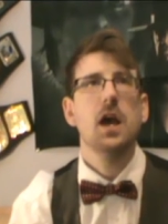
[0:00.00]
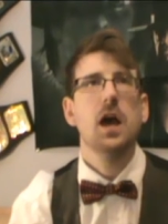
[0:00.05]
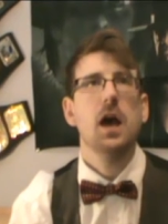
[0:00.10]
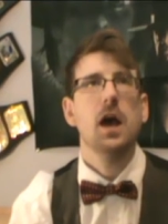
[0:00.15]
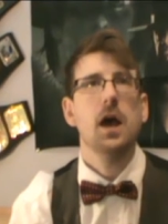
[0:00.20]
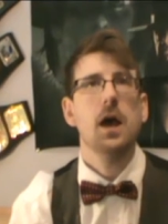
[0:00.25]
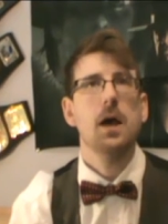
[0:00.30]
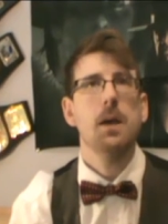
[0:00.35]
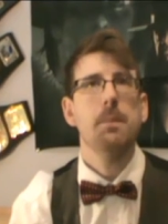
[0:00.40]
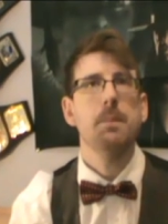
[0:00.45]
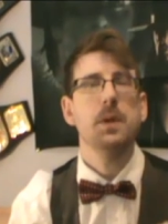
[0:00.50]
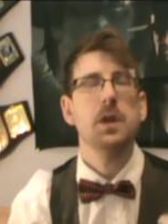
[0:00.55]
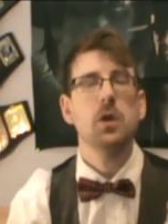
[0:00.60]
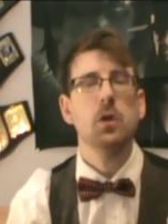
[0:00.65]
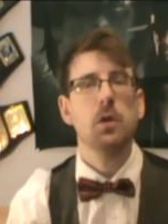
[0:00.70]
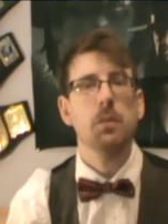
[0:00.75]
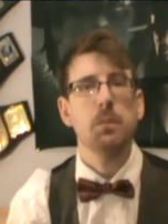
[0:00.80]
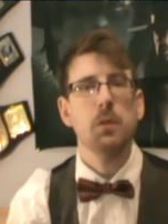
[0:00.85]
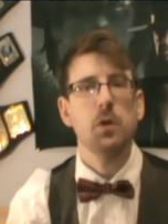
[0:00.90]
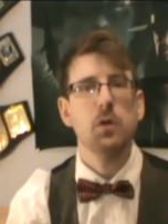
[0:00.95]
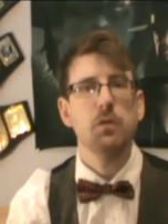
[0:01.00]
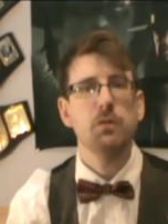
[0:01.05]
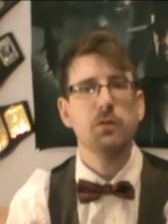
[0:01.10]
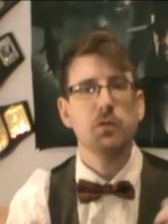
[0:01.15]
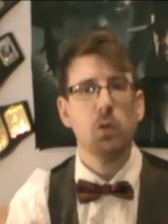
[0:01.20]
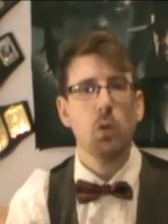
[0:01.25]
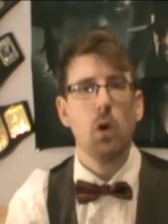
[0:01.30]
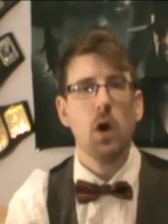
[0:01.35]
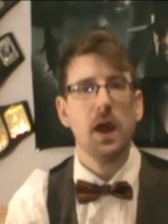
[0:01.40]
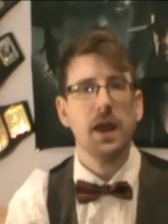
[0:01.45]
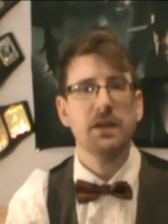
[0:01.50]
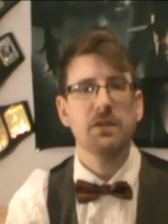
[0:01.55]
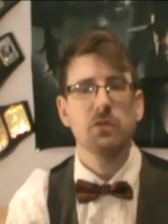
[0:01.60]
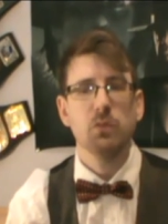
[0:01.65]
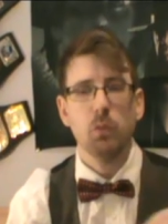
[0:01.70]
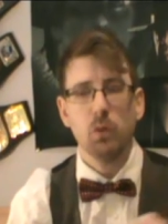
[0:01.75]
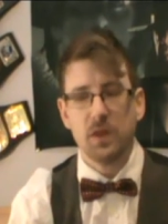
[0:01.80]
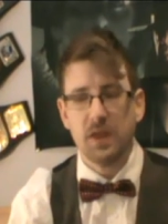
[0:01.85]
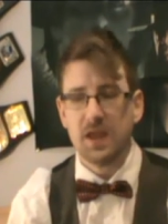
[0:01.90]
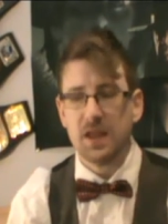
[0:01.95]
But you can move
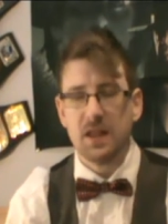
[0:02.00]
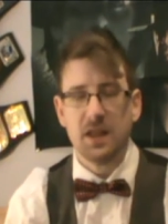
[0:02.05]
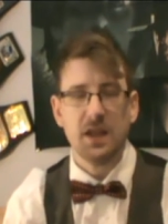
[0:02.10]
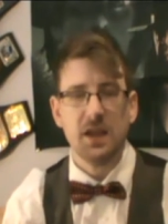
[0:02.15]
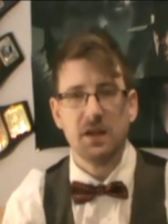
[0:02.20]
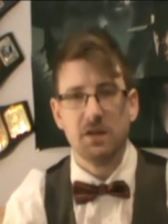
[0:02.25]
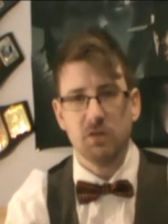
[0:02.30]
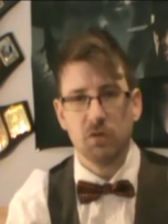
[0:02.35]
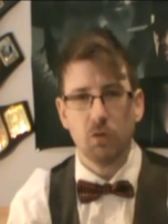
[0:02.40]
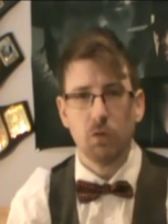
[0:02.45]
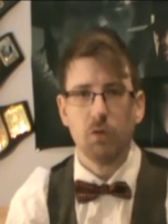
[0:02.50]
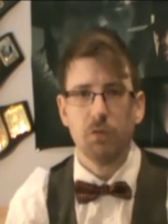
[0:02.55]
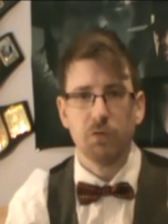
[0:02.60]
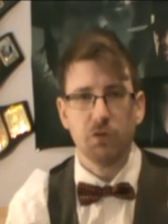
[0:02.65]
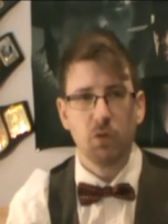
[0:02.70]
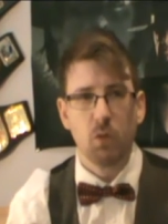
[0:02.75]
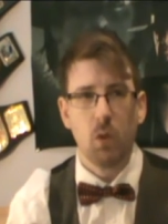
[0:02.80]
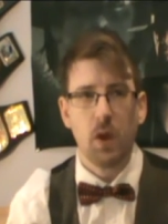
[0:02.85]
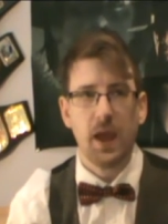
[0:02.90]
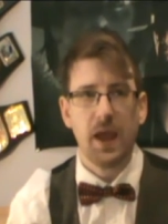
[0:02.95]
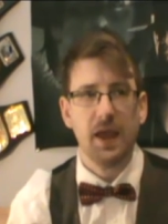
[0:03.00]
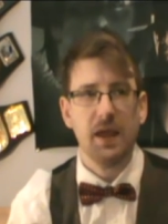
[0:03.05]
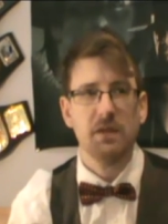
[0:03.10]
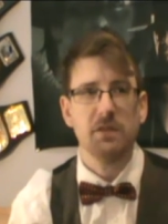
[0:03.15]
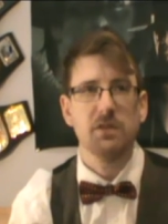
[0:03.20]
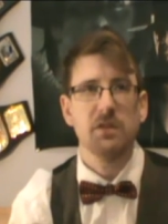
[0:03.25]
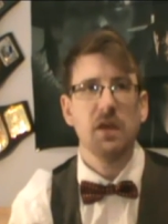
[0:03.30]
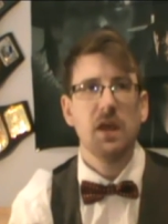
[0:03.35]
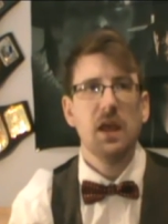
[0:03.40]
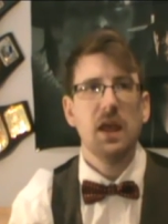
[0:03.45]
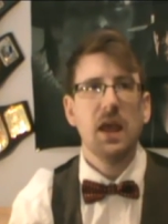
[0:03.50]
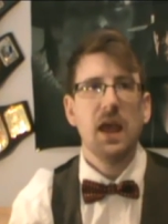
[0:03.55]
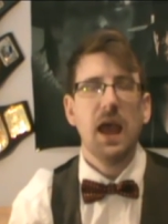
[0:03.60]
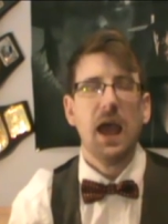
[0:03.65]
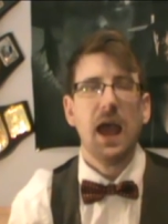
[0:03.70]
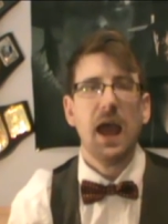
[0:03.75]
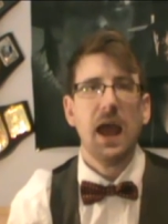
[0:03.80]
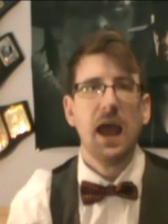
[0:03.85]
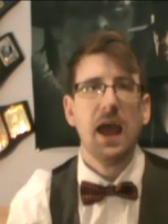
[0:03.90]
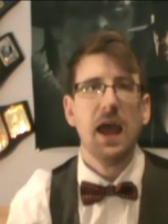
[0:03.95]
twice within these sort of squares,
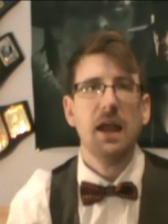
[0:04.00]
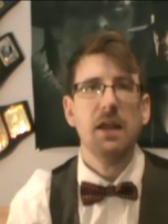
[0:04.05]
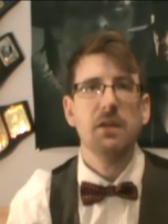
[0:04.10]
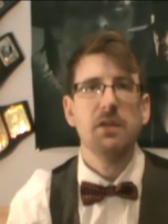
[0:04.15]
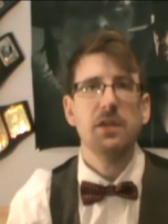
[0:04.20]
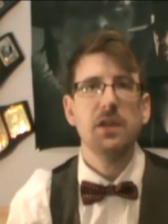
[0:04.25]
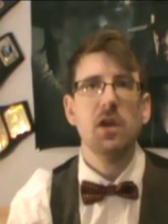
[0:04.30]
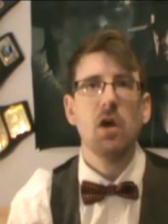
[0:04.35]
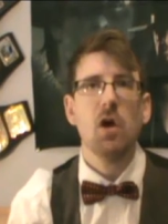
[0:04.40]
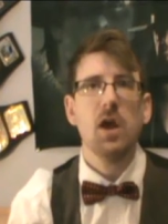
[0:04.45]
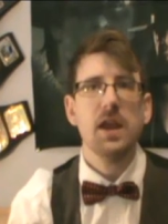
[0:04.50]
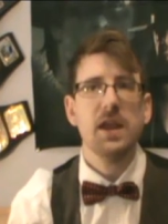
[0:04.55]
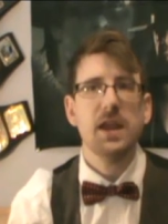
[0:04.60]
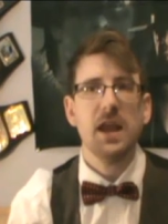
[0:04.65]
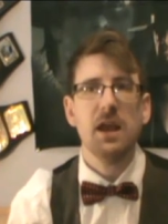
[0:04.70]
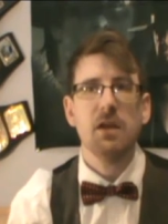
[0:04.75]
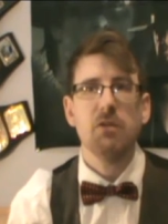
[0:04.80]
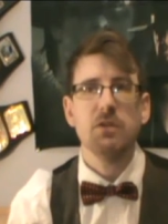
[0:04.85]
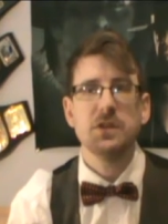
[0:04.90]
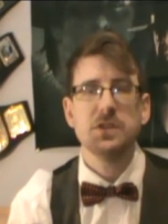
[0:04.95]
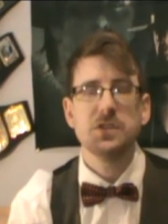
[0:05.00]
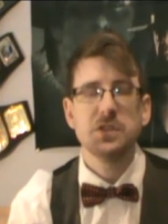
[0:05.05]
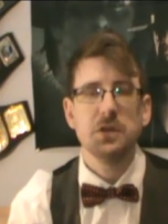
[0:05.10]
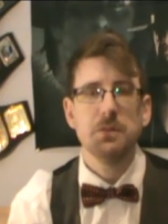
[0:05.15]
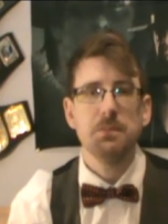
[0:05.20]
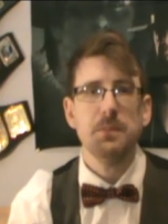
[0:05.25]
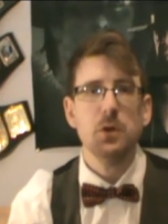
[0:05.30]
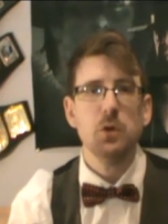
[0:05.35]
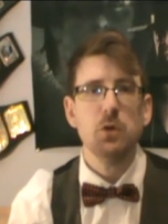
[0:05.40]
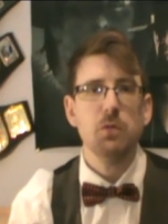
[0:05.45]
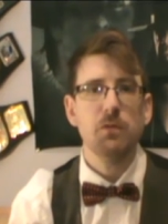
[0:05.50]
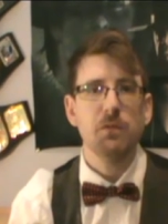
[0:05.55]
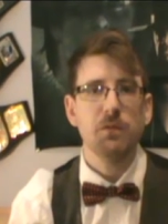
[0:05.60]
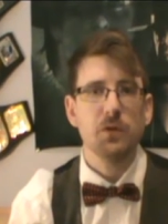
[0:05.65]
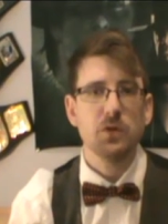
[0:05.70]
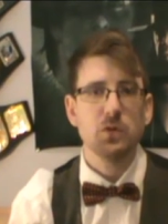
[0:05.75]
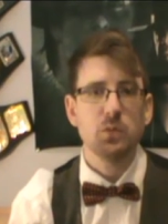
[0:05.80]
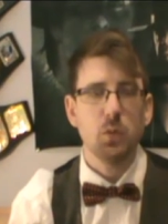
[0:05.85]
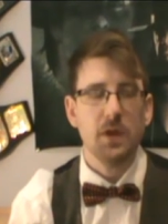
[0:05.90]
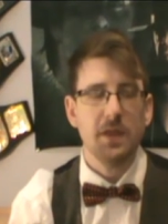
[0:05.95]
and the idea is to
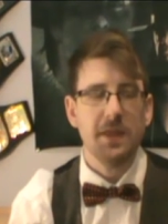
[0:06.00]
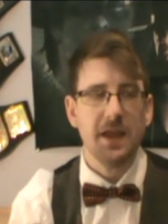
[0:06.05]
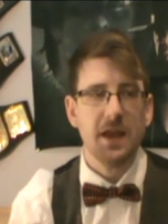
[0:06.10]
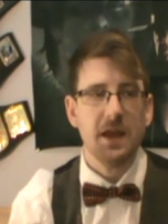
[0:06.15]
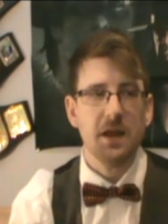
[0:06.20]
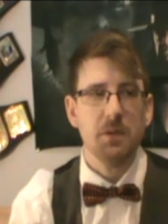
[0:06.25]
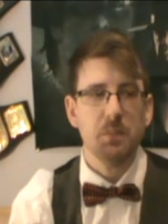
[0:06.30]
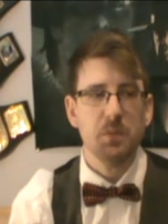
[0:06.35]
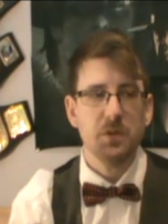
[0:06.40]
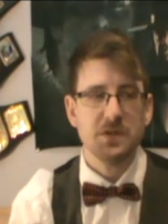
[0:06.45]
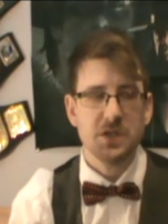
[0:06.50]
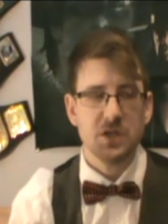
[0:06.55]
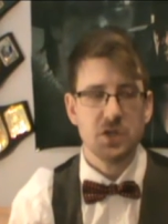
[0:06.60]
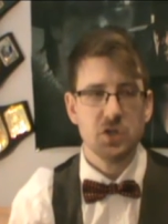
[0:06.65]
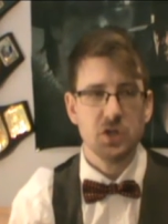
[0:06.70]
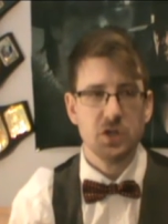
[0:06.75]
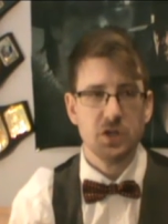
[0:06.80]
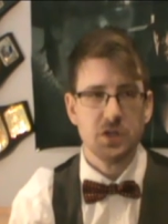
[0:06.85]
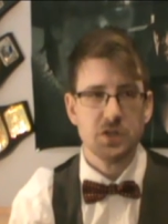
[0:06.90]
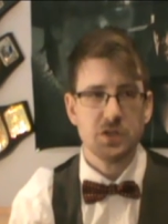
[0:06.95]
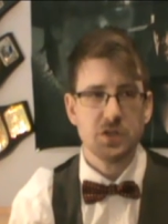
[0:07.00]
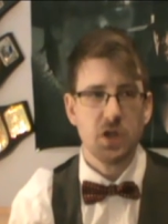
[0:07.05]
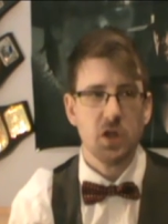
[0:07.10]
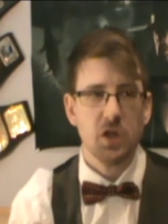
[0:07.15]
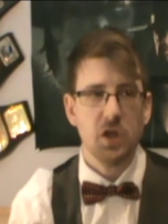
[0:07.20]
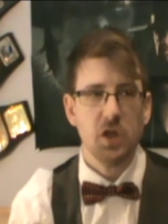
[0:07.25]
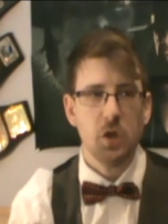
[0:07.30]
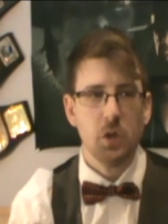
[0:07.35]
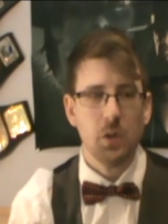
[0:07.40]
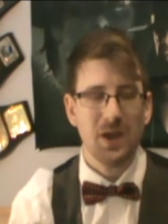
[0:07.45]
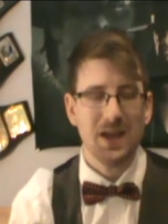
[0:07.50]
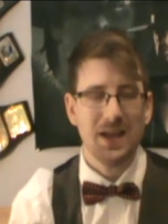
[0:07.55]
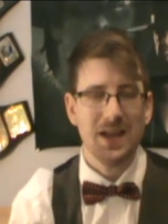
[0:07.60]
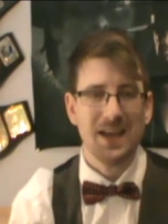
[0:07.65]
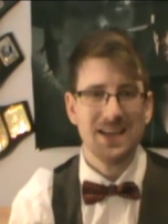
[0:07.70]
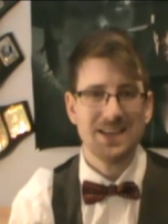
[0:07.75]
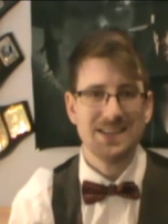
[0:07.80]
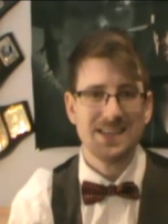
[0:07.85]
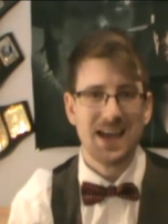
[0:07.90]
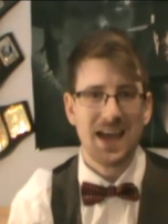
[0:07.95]
move within positions so that you can
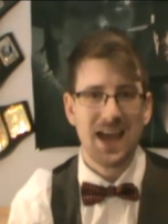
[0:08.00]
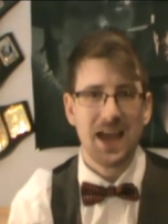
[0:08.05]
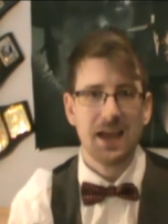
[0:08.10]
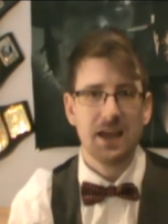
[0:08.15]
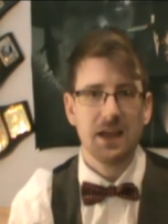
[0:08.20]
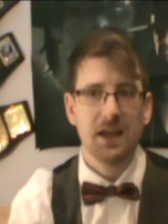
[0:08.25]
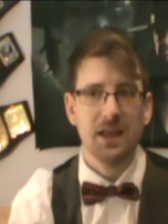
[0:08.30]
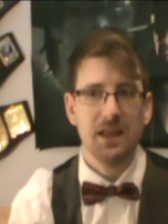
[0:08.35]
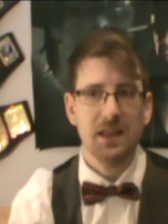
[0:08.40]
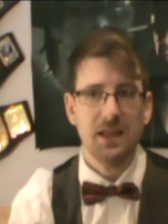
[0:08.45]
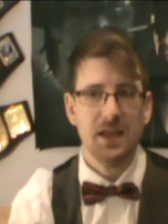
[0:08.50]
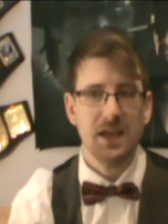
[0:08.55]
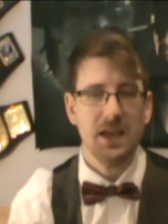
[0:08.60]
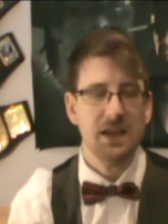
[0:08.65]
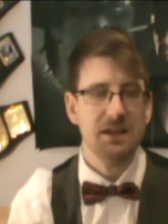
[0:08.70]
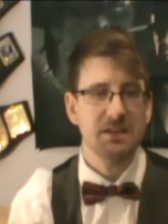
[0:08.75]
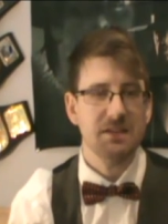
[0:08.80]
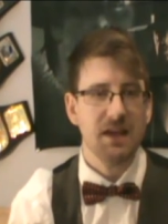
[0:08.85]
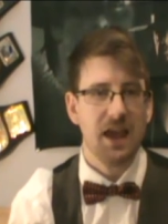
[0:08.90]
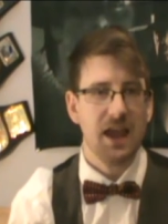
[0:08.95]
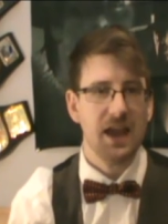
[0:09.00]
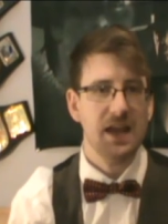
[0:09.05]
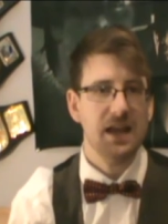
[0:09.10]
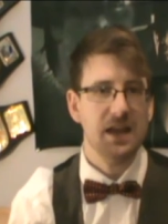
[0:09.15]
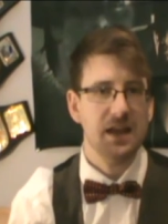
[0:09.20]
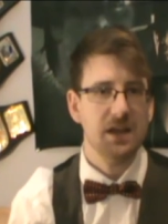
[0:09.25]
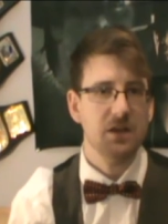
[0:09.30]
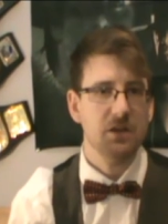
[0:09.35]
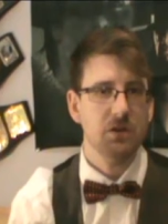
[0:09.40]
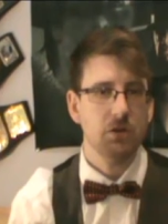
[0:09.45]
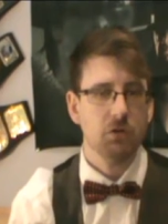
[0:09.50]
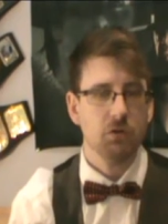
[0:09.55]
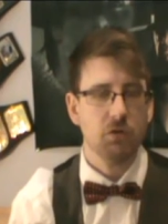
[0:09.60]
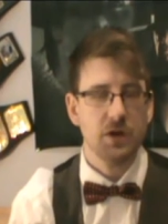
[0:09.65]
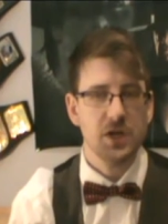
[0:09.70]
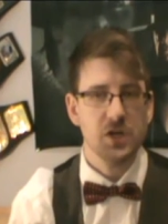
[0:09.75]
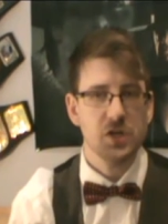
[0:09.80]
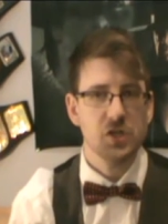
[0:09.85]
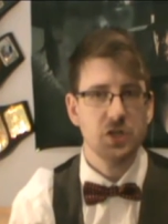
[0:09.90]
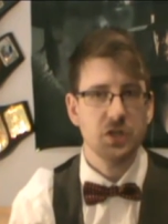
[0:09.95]
attack these alien
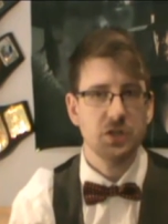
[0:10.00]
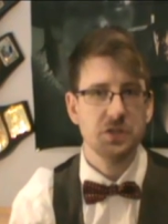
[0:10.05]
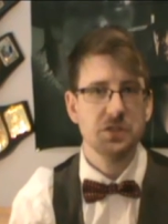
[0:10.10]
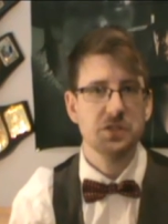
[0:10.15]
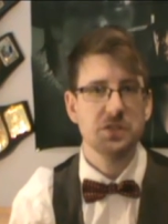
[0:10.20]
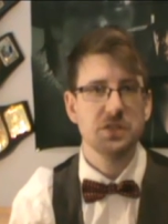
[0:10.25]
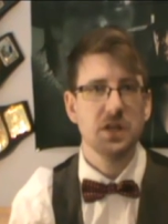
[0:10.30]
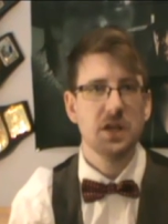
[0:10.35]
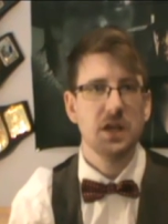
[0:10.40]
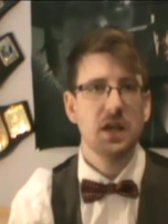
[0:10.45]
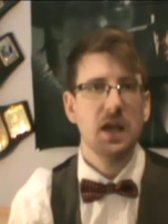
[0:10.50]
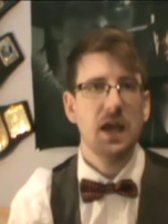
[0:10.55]
creatures